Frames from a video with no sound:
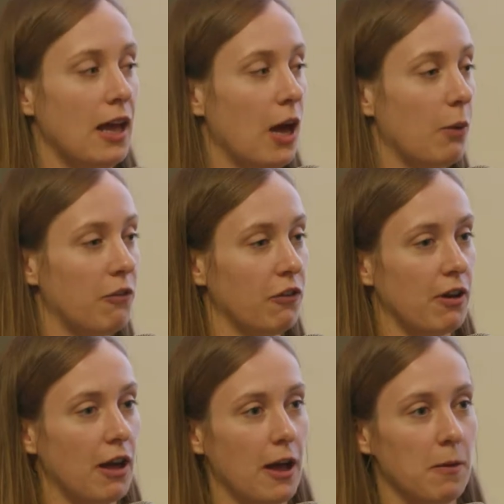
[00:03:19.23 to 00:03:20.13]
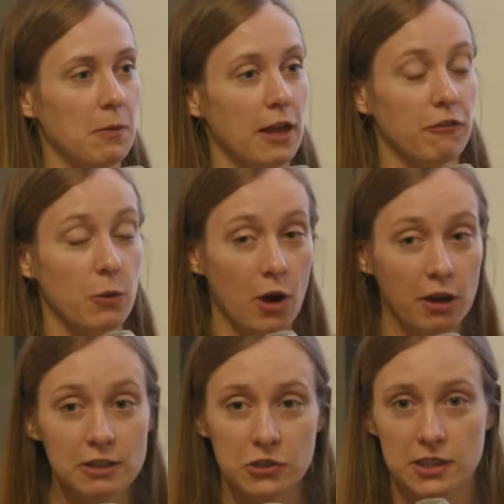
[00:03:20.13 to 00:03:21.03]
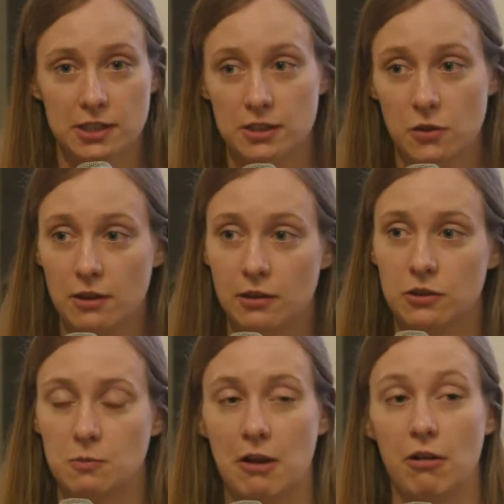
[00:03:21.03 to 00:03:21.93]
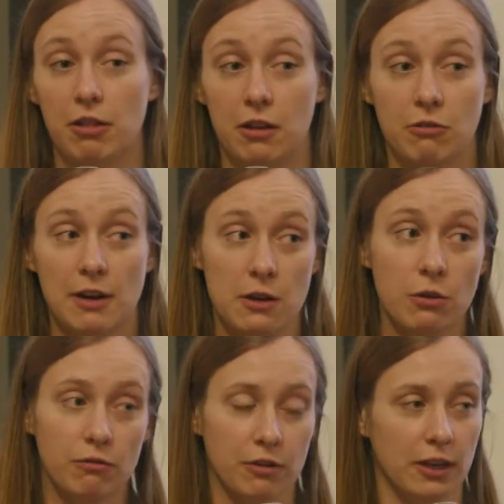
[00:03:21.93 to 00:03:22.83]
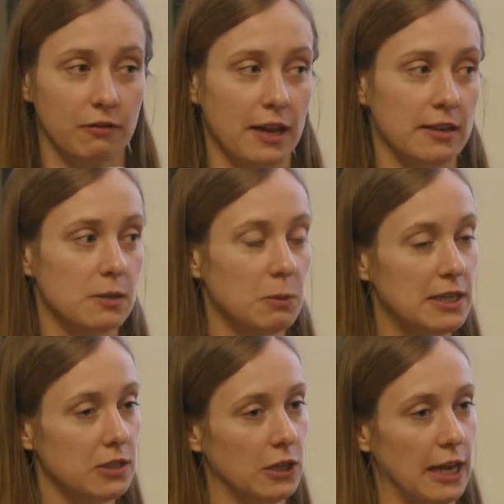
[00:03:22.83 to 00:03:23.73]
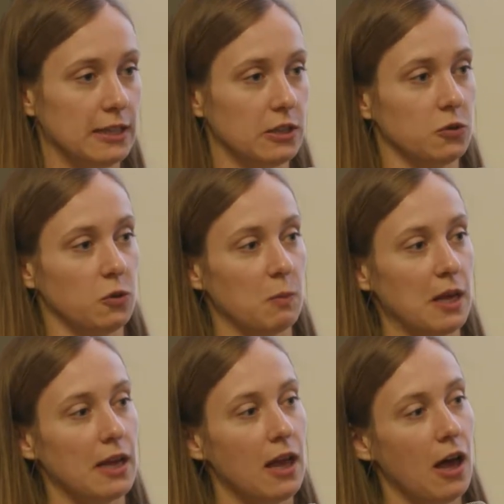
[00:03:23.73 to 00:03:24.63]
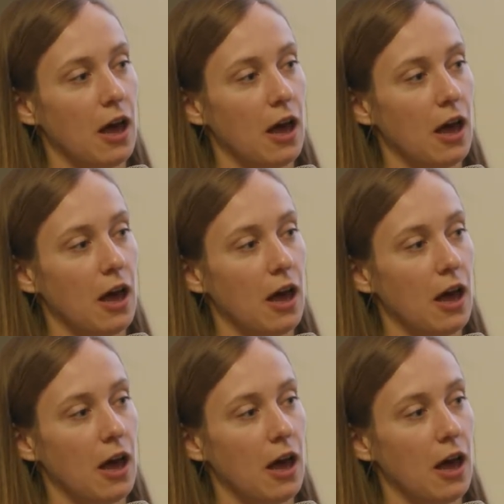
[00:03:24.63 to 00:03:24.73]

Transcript: However, um, if you are interested in doing the London Marathon or any other running events, please do get in touch with me.